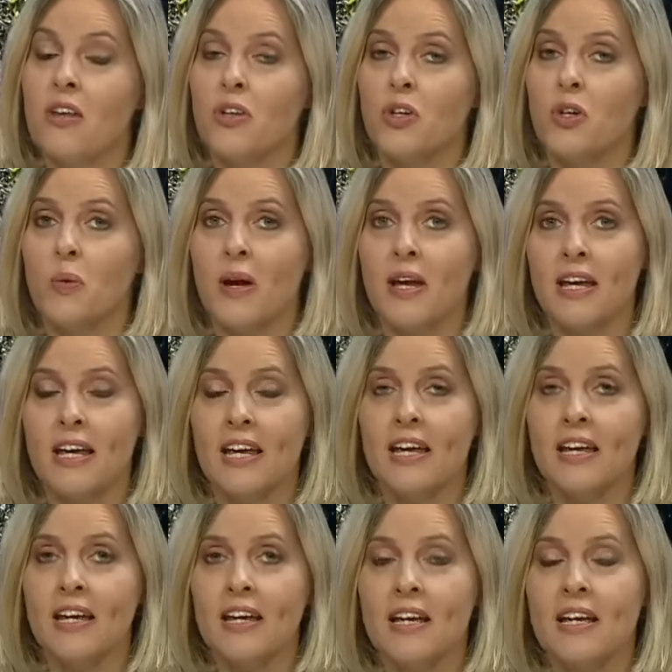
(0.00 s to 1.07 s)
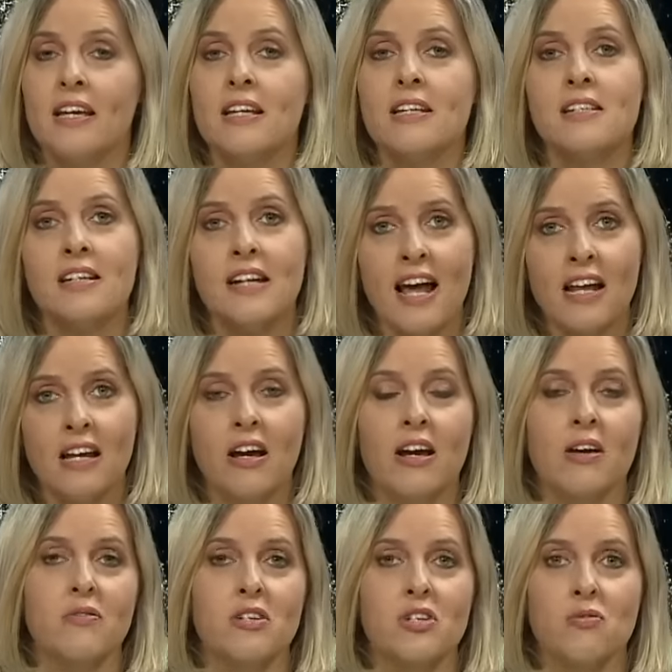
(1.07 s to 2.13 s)
The UAE is an
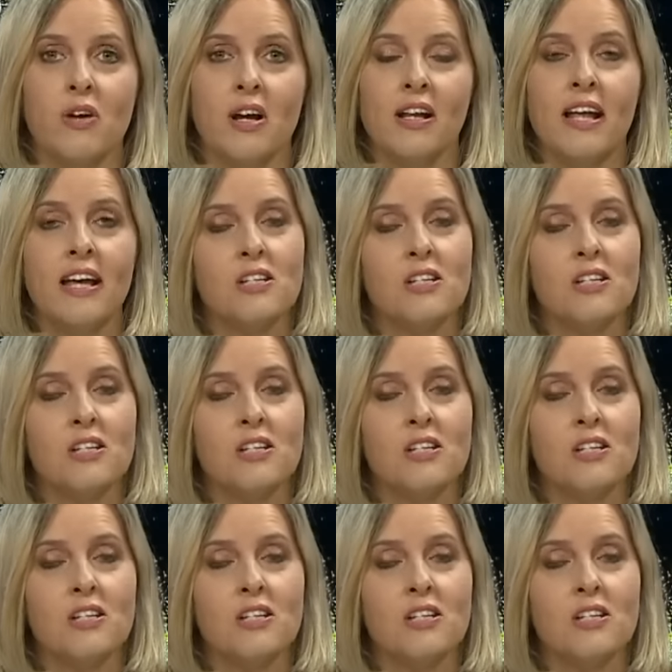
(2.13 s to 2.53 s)
ally of Israel.